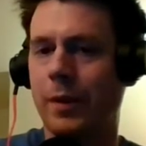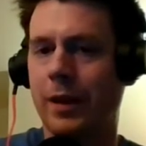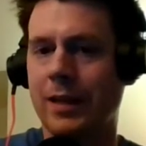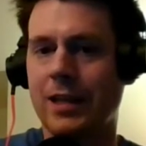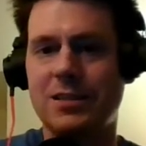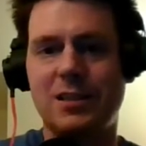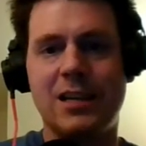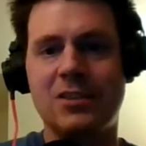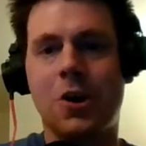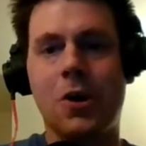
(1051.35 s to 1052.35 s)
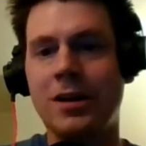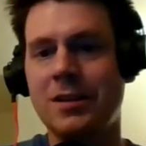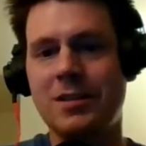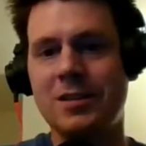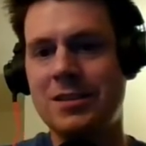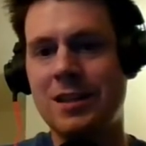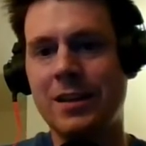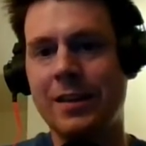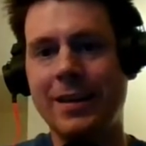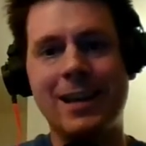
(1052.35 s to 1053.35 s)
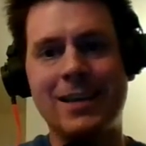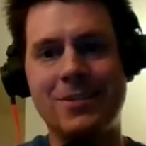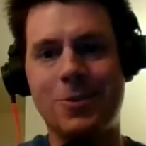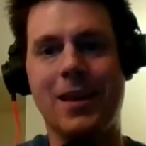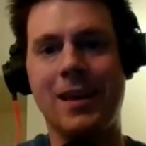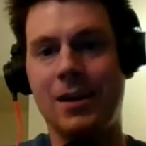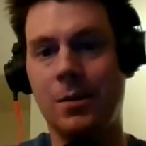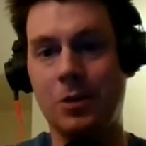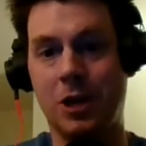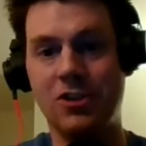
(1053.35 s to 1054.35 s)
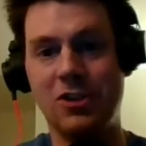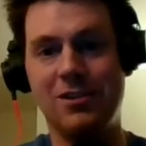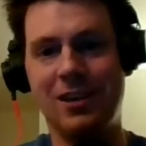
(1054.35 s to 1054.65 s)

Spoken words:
but I guess test audiences didn't like that, so they ended up changing it.